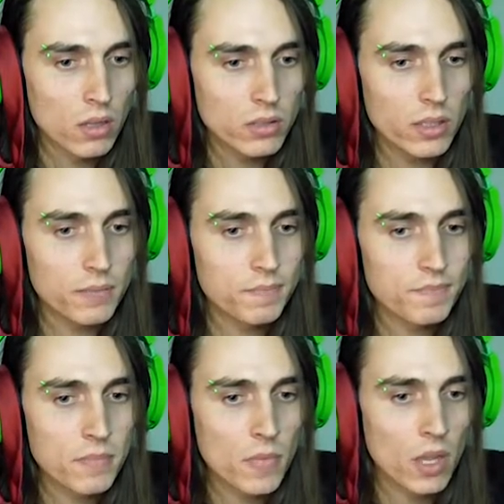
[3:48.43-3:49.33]
Is that?
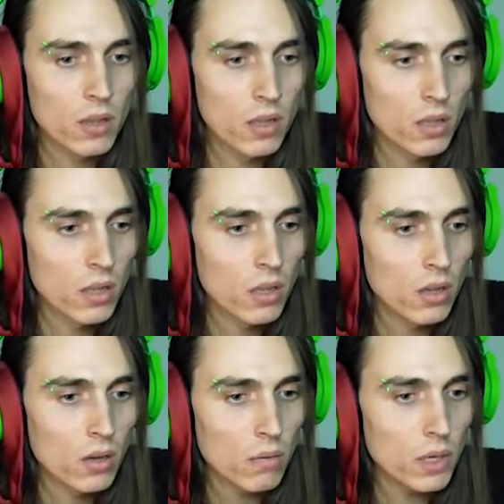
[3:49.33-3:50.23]

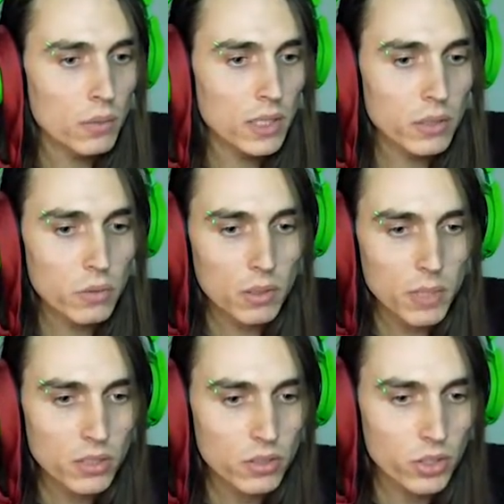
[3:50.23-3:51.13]
What? What do you want
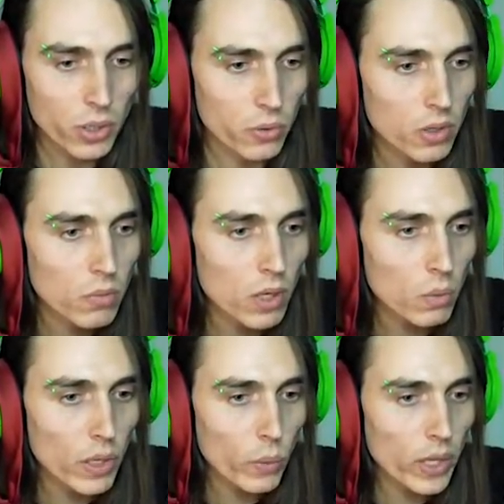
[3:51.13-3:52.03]
me to do?
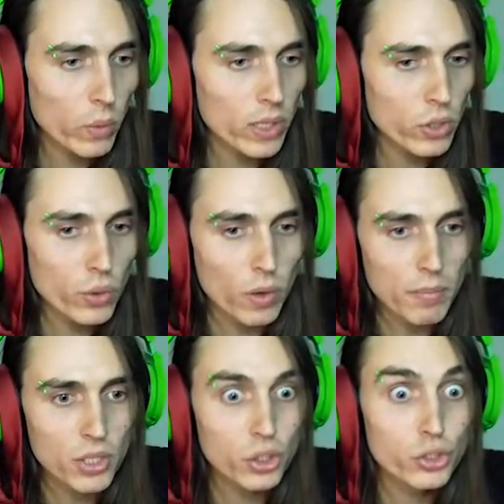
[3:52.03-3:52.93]
Wait, wait, wait, what do you want
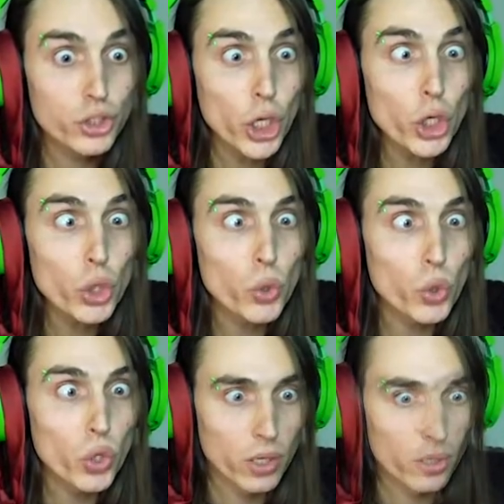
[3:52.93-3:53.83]
me to
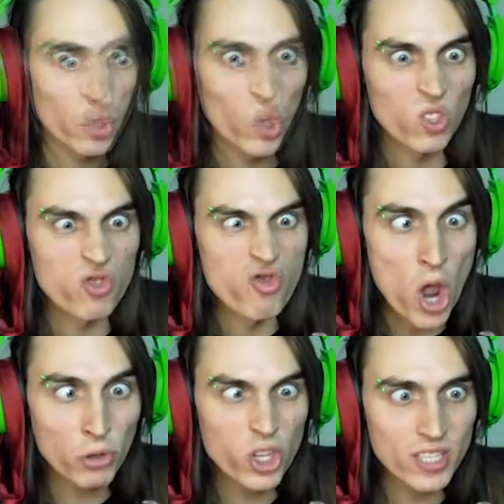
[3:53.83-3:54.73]
do?
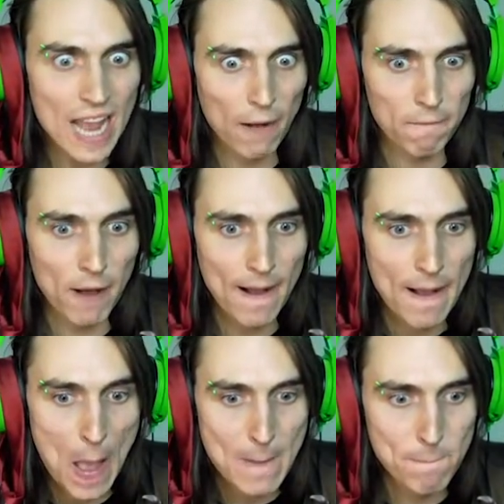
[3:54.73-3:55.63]
Note to self,
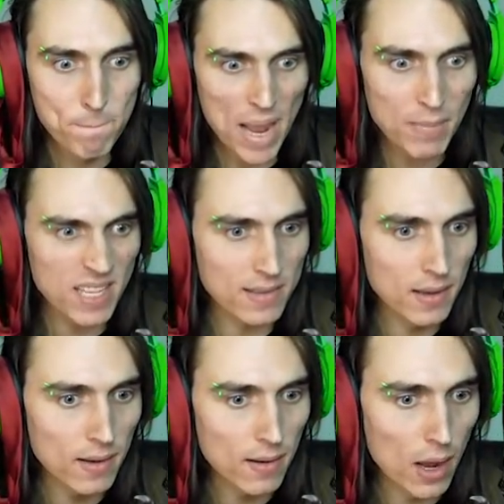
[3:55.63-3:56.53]
babies
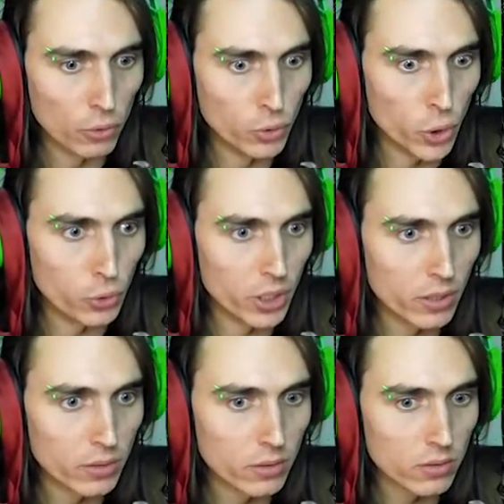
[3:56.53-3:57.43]
are rude.
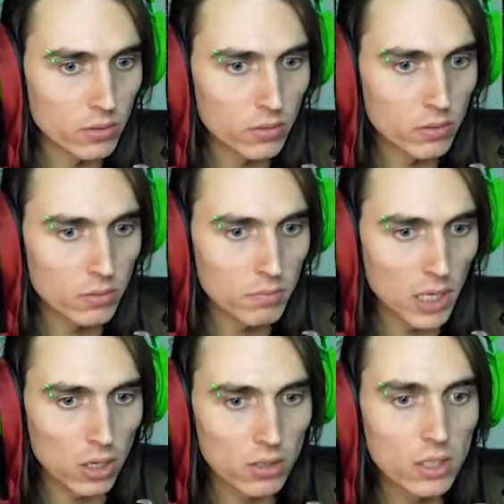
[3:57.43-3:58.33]

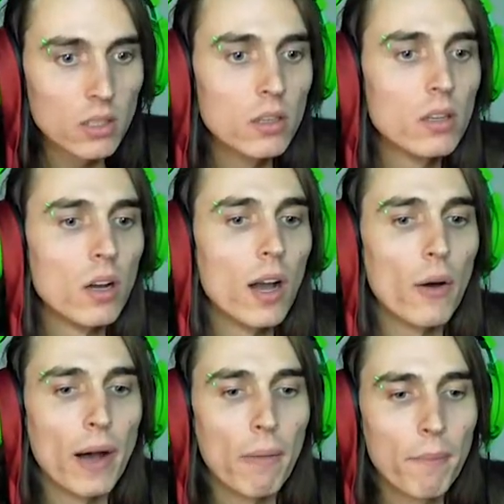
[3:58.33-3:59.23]
Pillow.
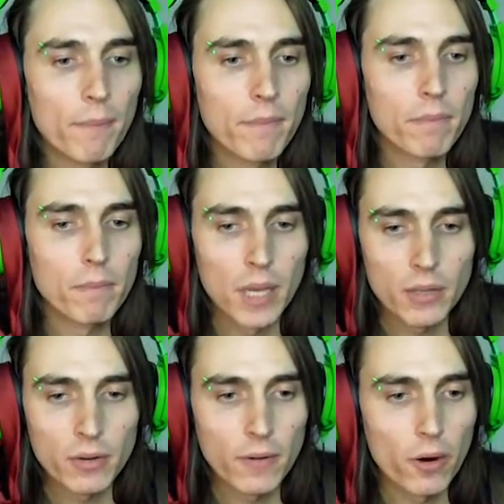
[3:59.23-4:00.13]
Oh well,
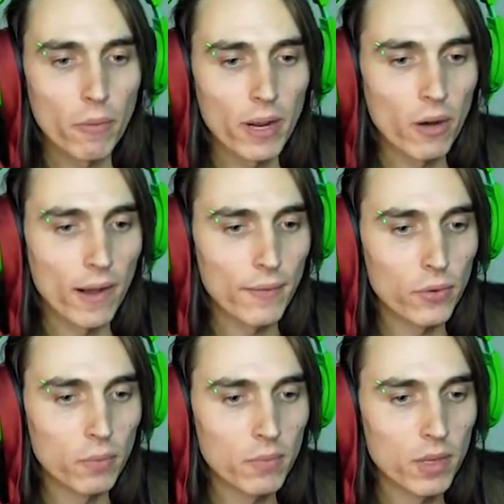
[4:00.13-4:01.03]
back through the door we go out
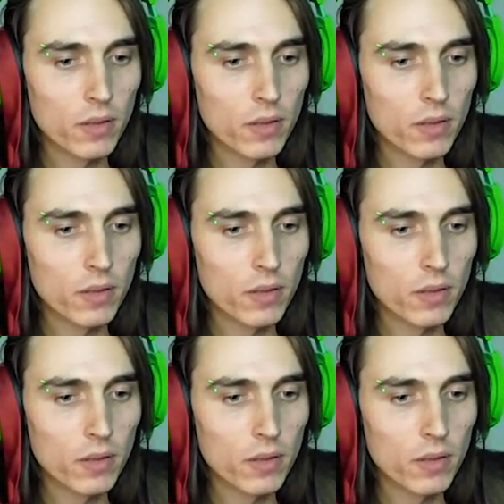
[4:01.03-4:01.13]
soon.